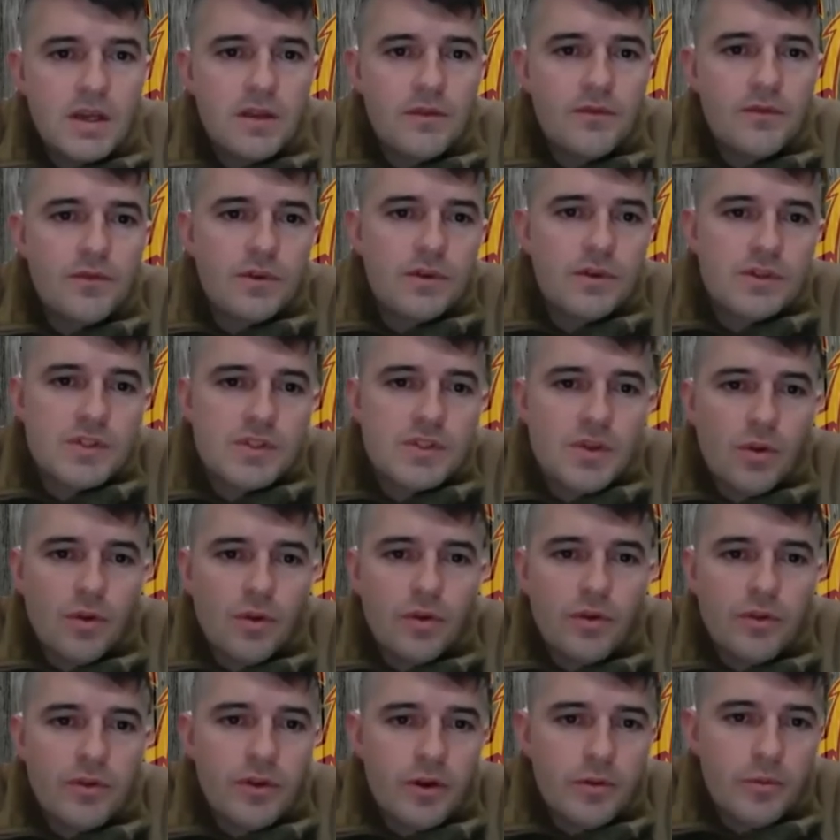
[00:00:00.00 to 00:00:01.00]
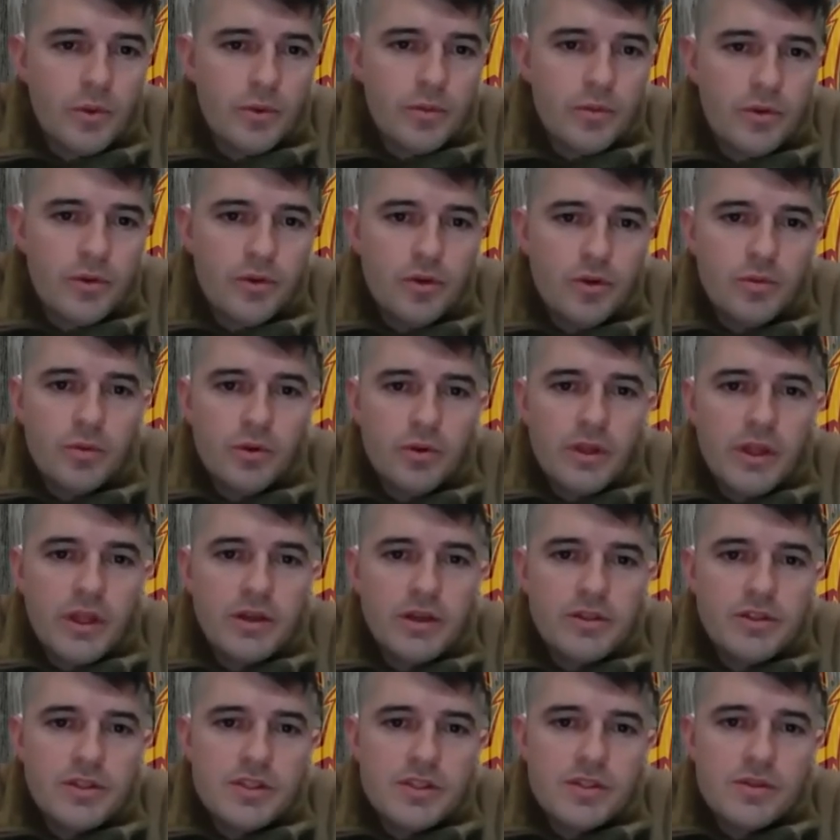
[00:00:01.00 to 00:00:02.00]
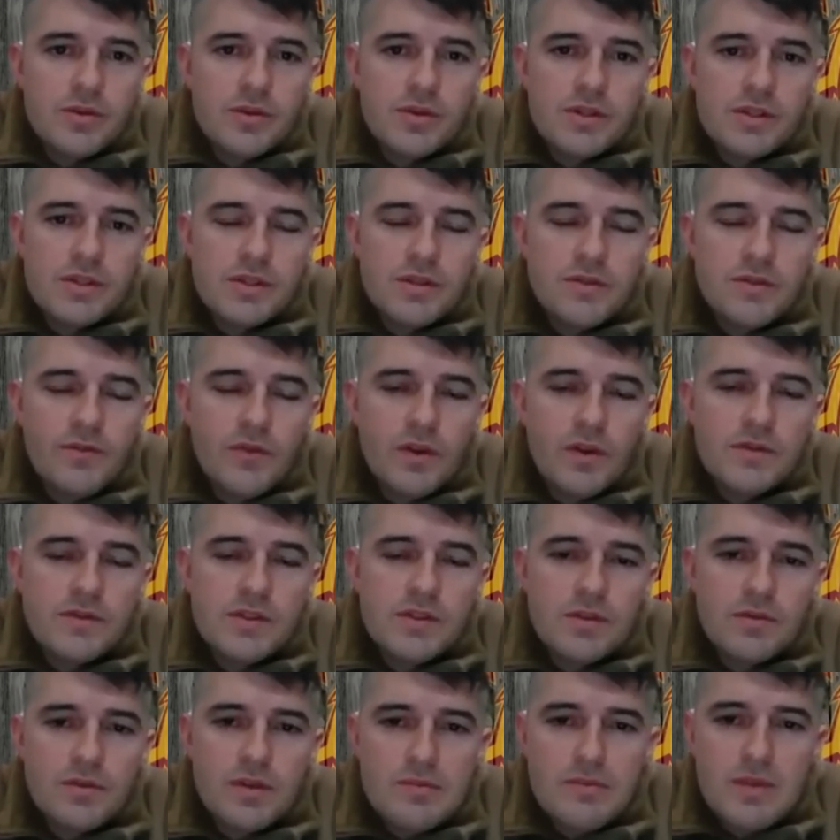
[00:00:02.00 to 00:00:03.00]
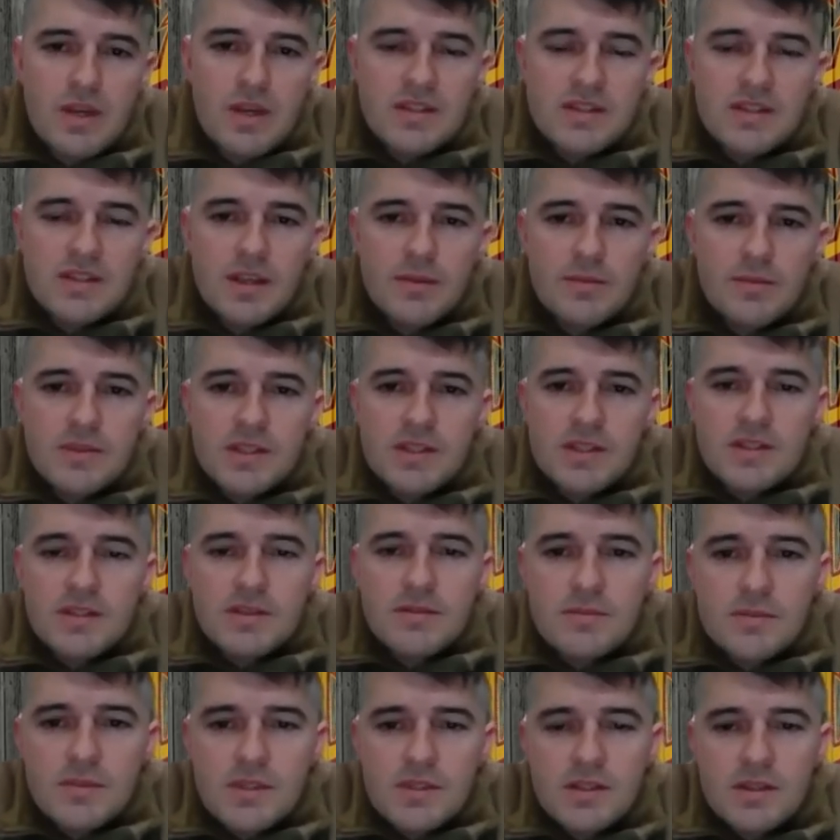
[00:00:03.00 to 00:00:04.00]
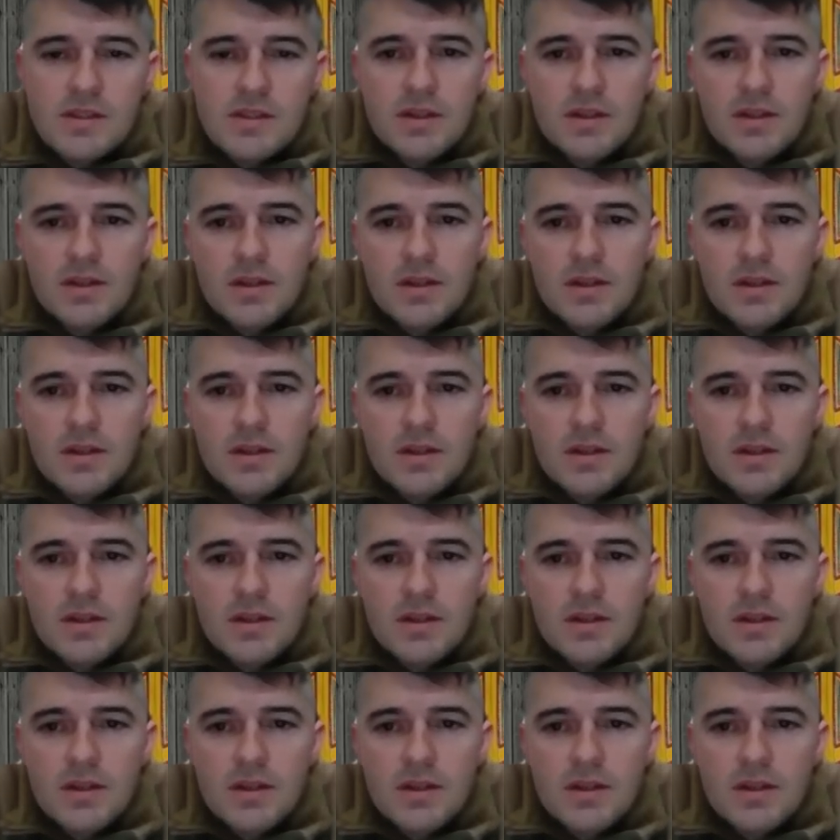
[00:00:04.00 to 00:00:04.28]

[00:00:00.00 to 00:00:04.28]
for a solar thermal renewable energy source involves three main subsystems: